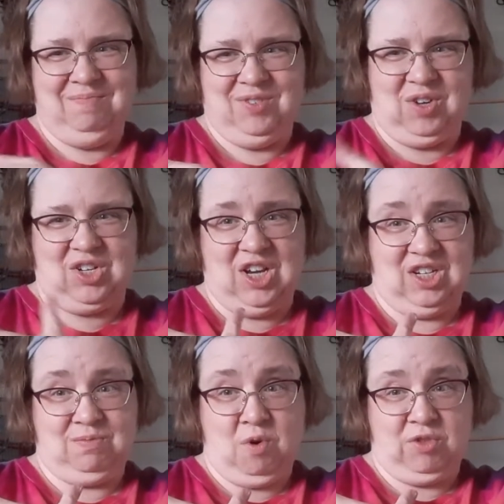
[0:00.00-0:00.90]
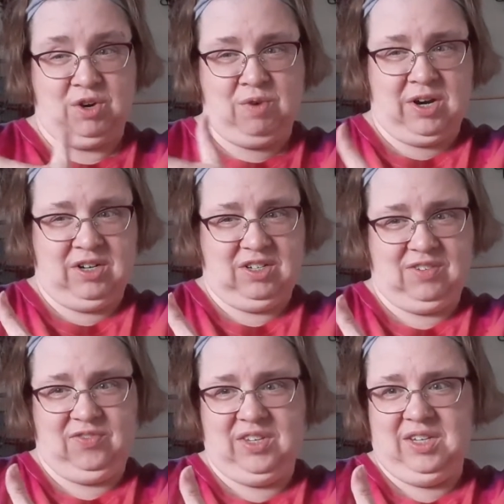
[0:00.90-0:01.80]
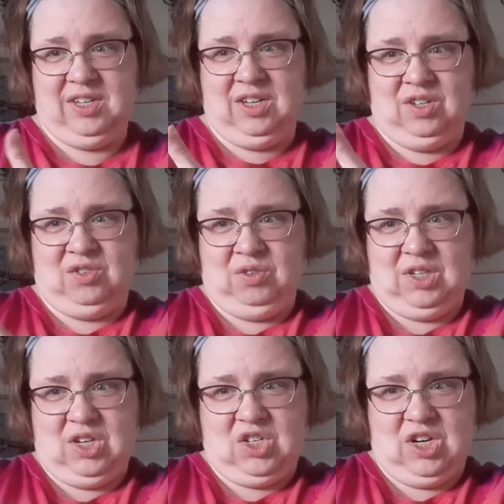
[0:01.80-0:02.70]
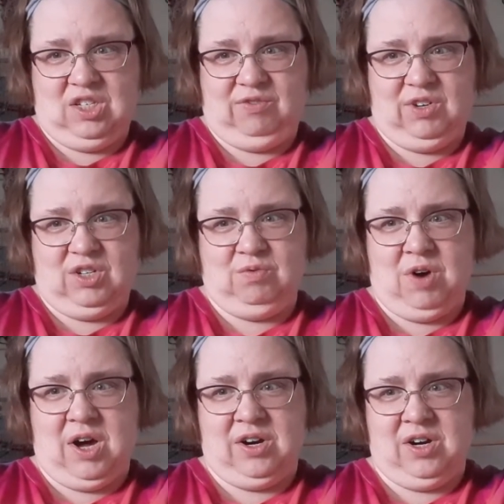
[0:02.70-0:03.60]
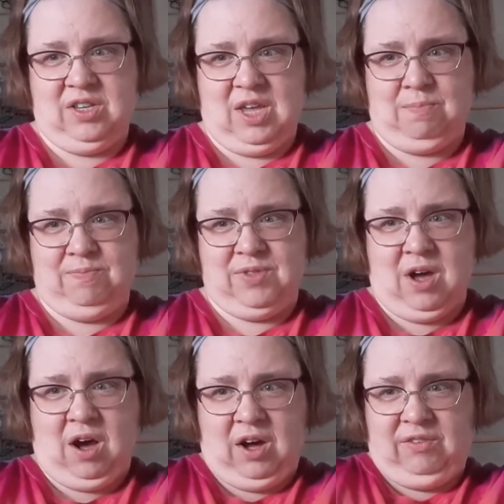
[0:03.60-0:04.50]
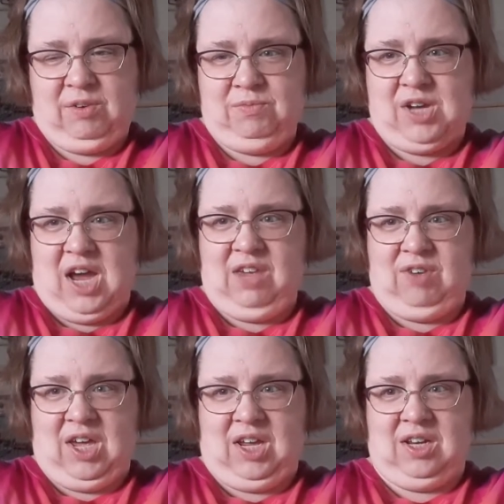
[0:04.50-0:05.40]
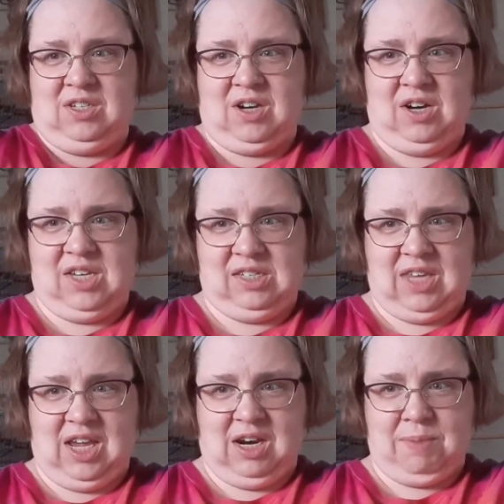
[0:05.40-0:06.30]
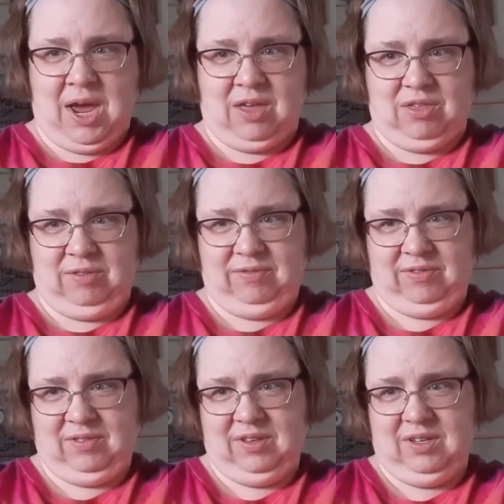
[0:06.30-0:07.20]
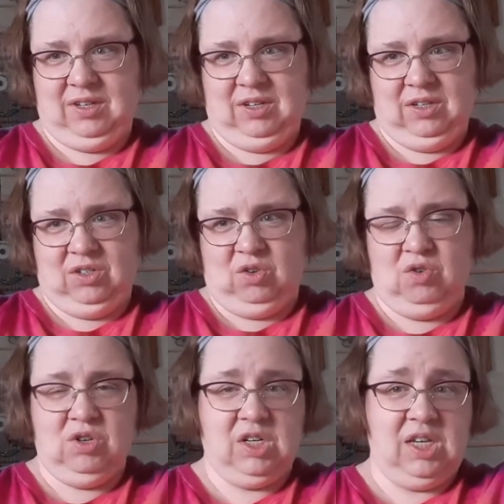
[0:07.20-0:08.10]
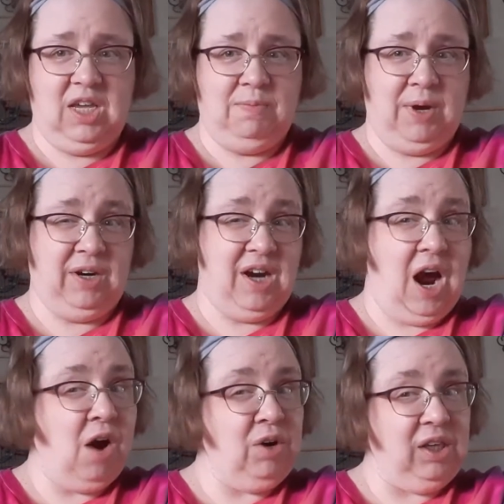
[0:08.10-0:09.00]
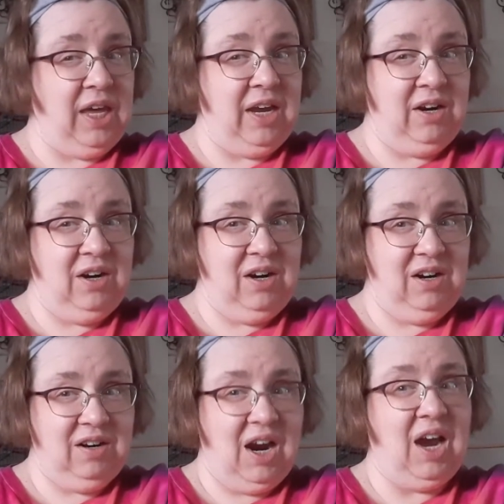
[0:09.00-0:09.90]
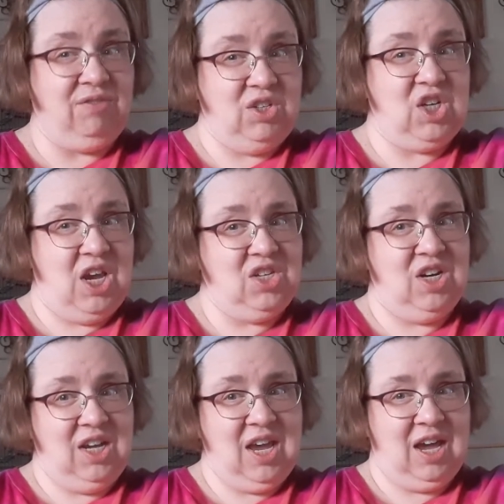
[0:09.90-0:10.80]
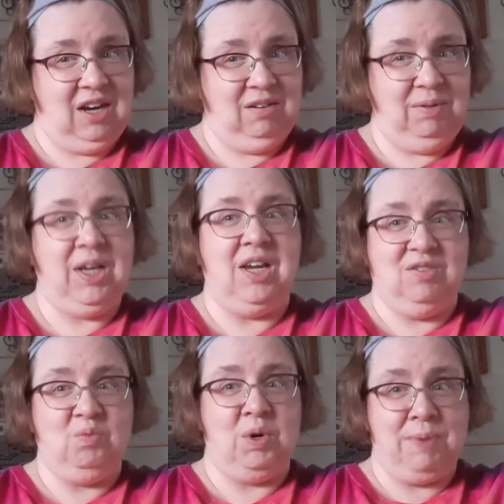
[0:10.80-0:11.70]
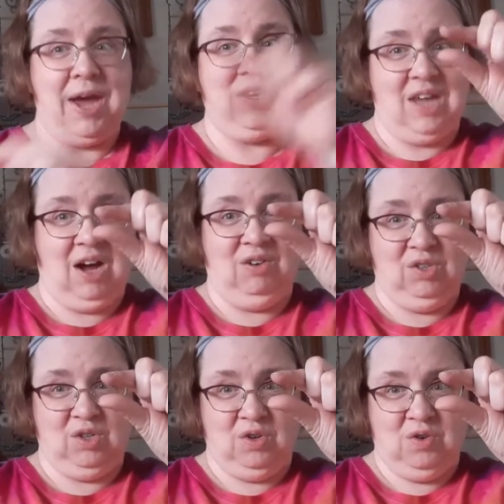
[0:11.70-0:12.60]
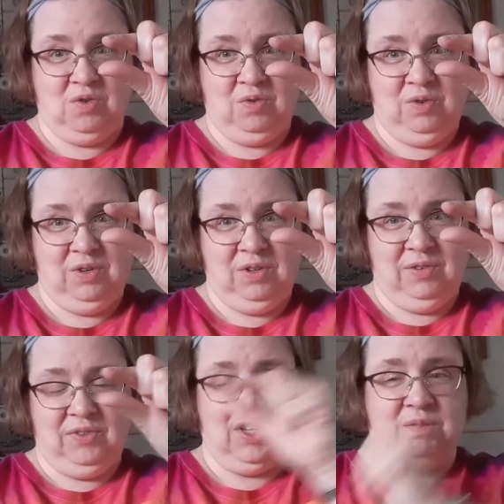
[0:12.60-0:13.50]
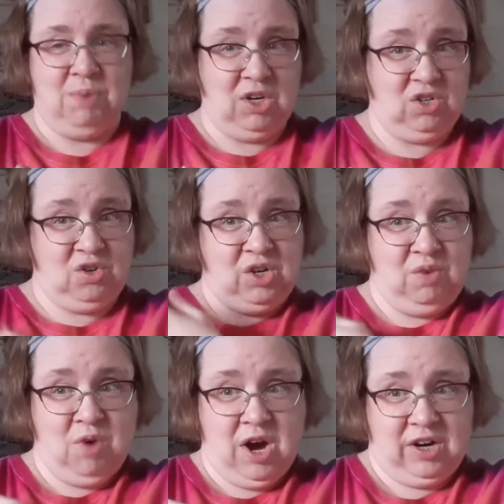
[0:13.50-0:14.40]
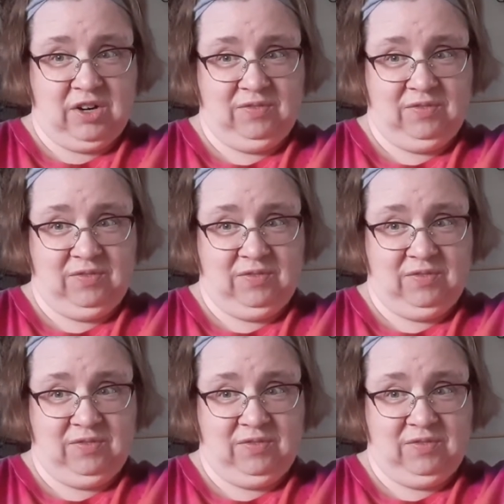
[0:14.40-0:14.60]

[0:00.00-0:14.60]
So I changed both their waters. As soon as I changed the finches' water, all of them dive in and start taking a bath. So usually about an hour later, I have to change it again because we're back down to this much dirty water.